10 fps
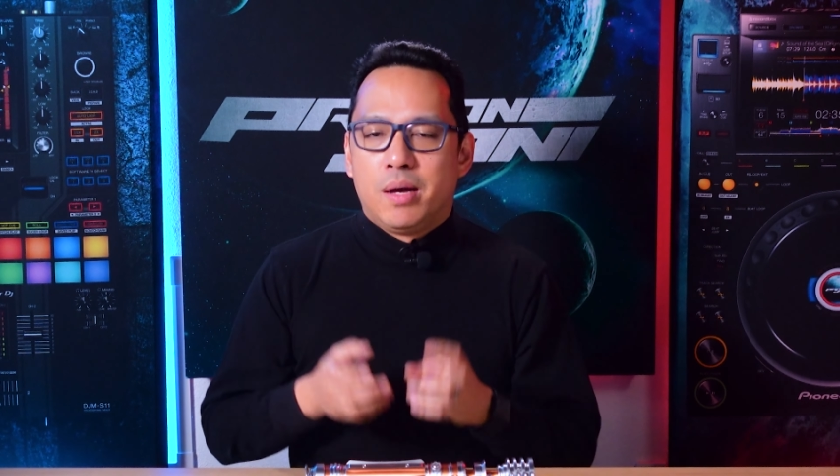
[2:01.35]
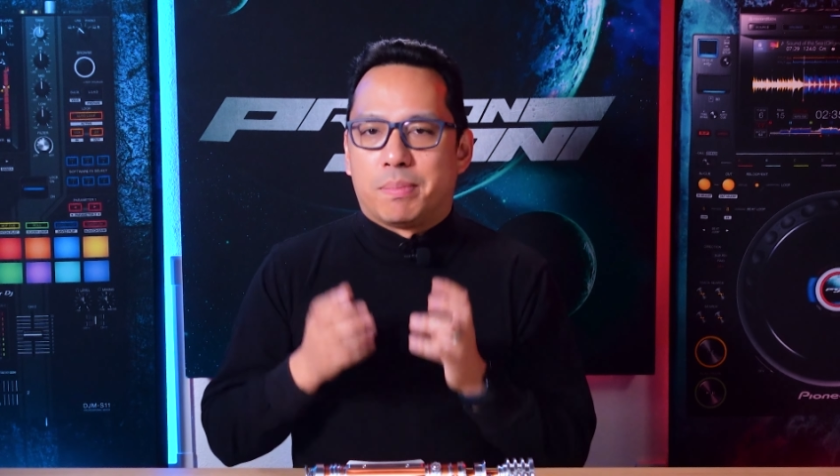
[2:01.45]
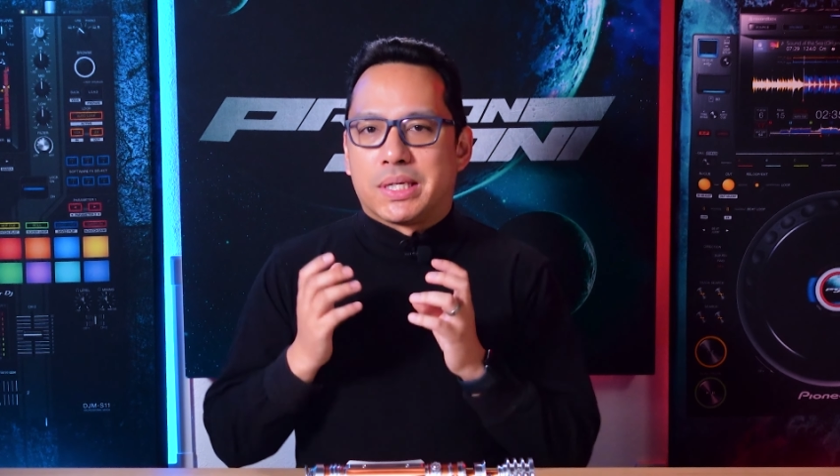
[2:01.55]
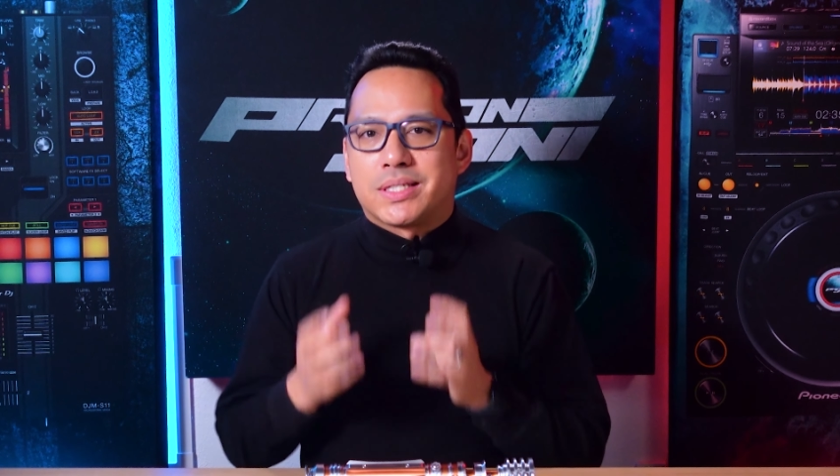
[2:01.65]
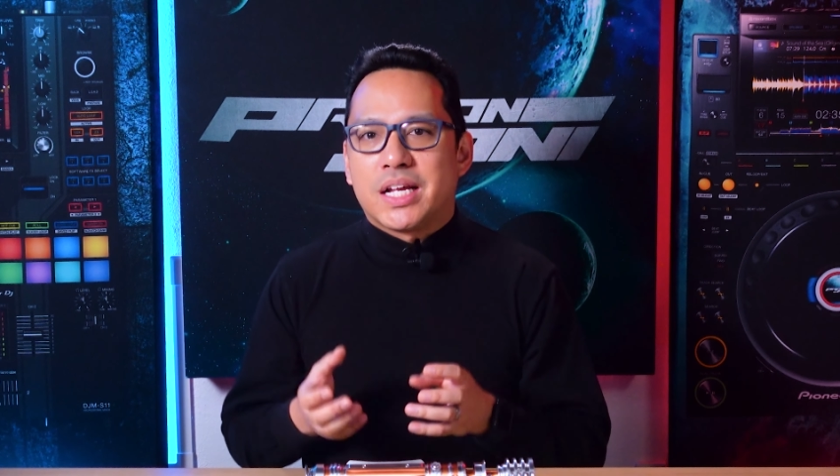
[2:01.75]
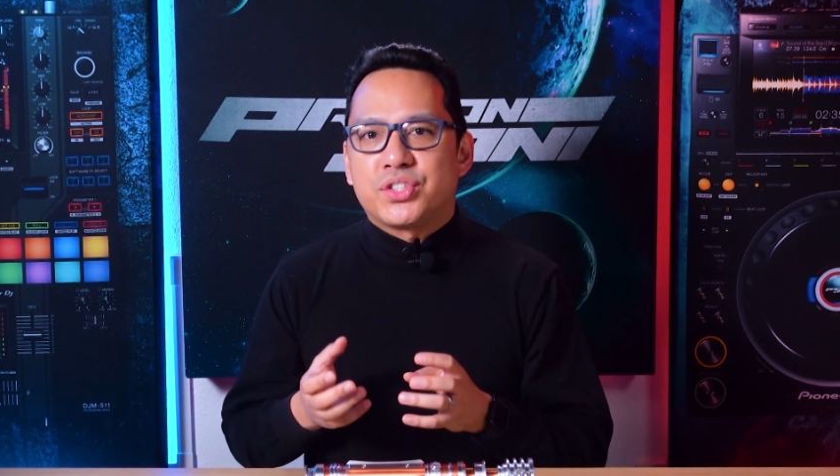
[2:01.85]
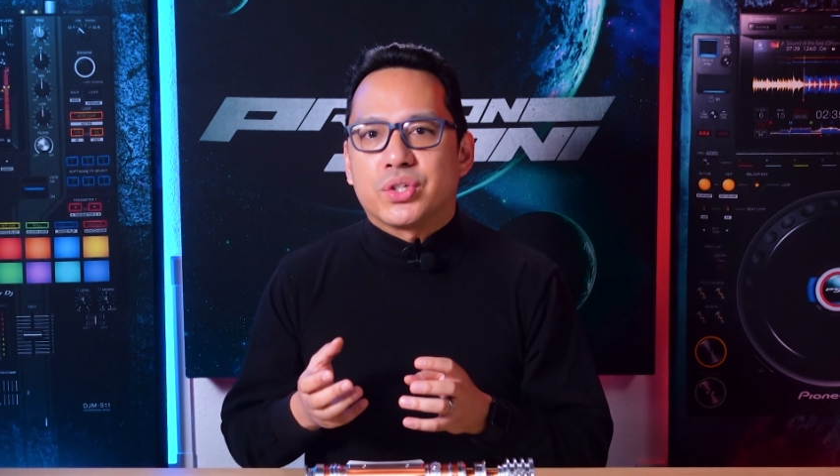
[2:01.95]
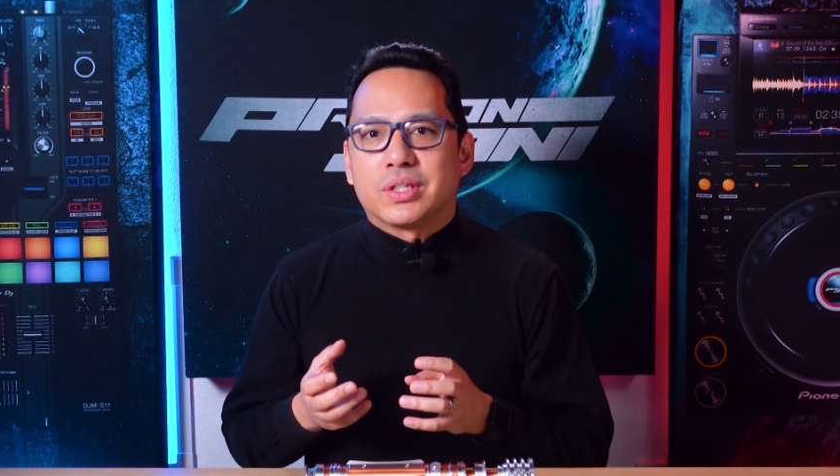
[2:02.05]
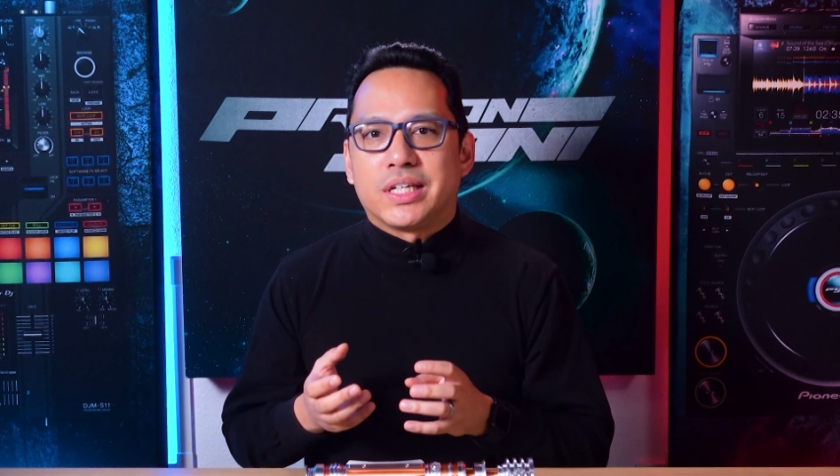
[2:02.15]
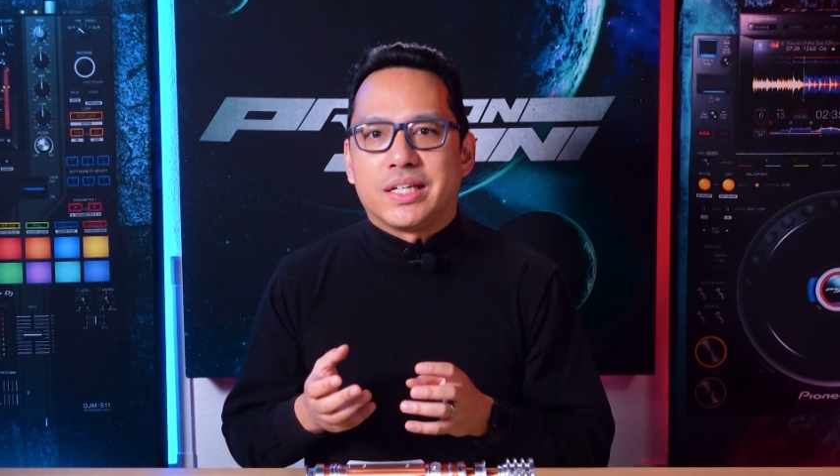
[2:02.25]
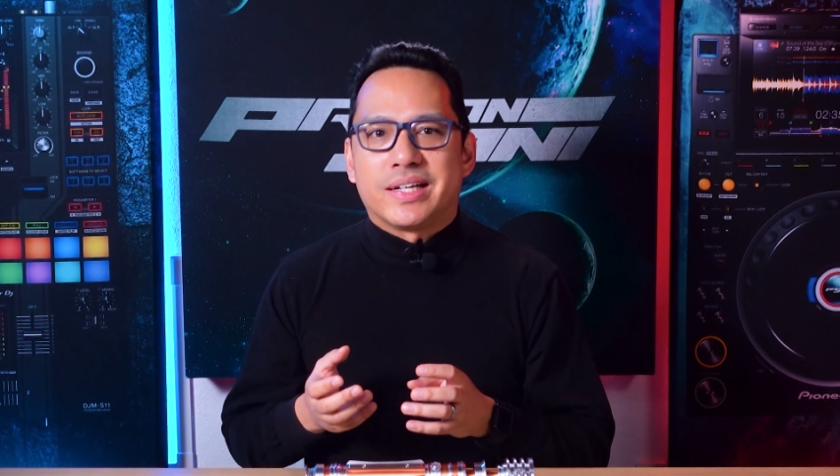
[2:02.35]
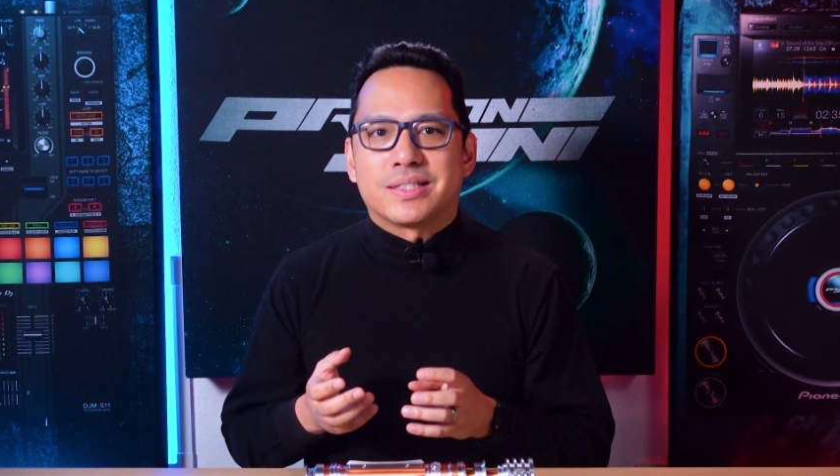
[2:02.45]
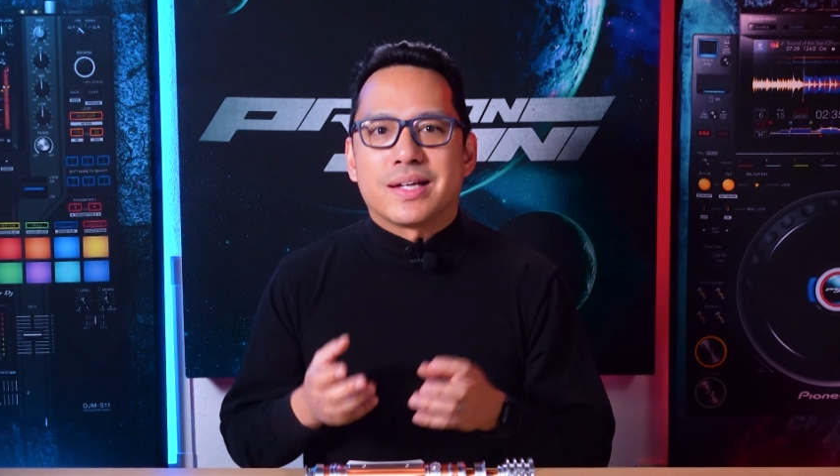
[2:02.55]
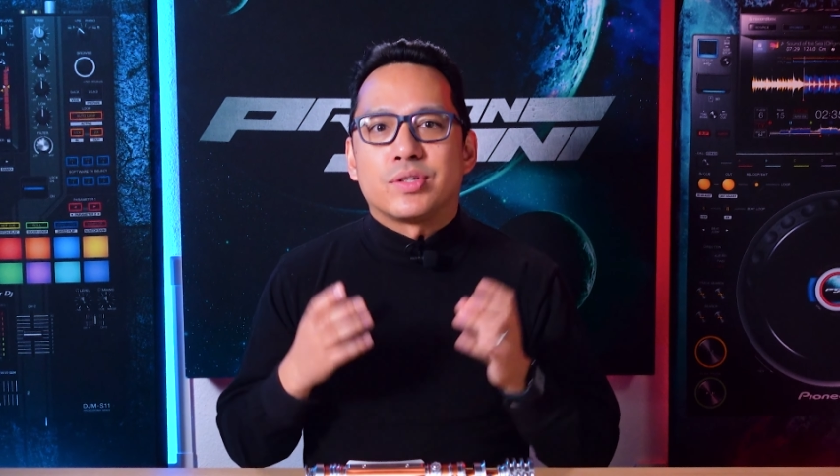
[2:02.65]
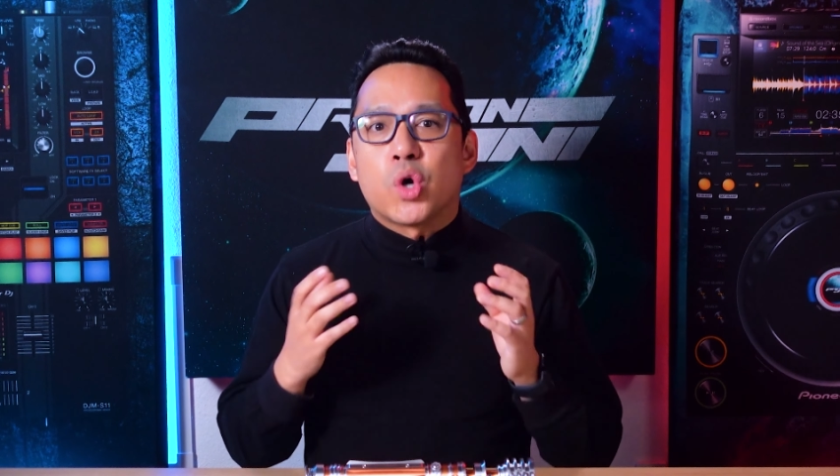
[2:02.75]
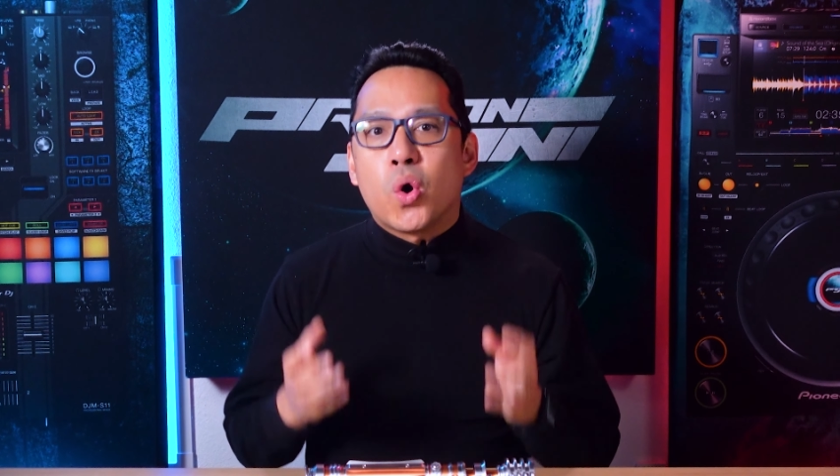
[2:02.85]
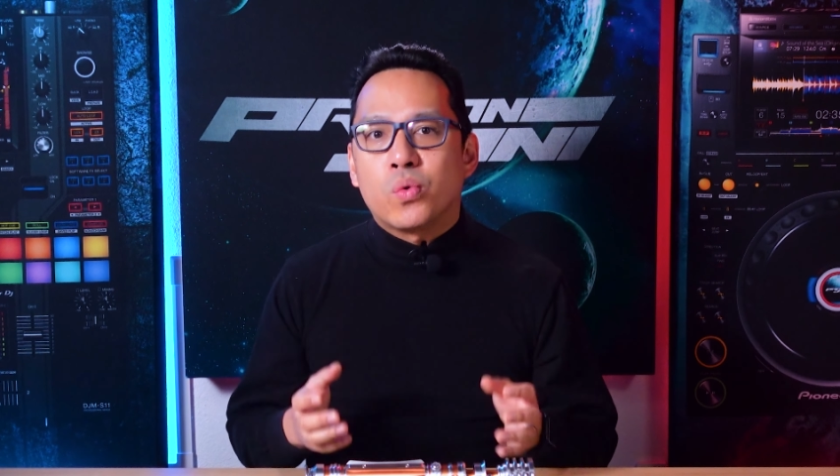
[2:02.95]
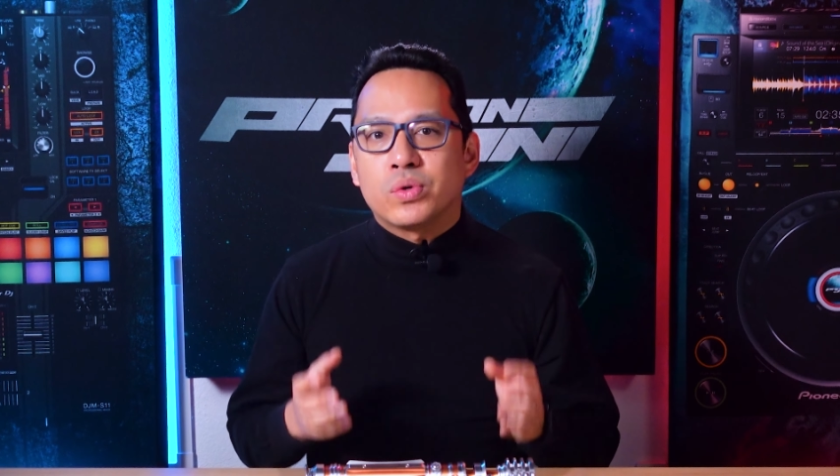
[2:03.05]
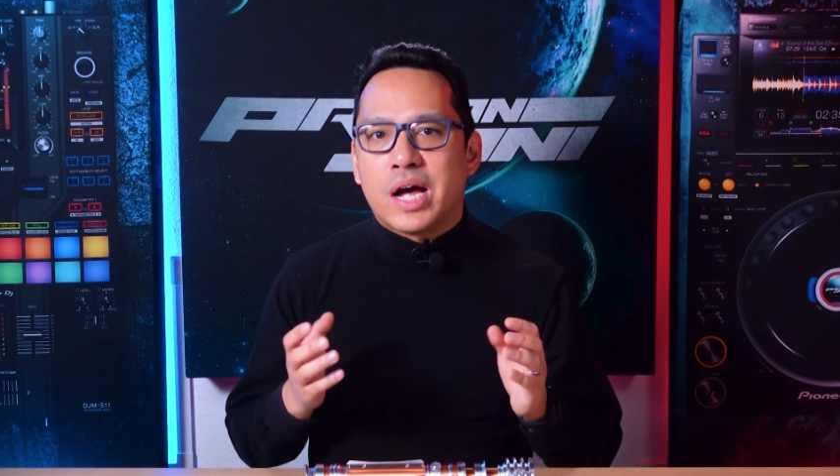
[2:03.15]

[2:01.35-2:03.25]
but essentially it's a toned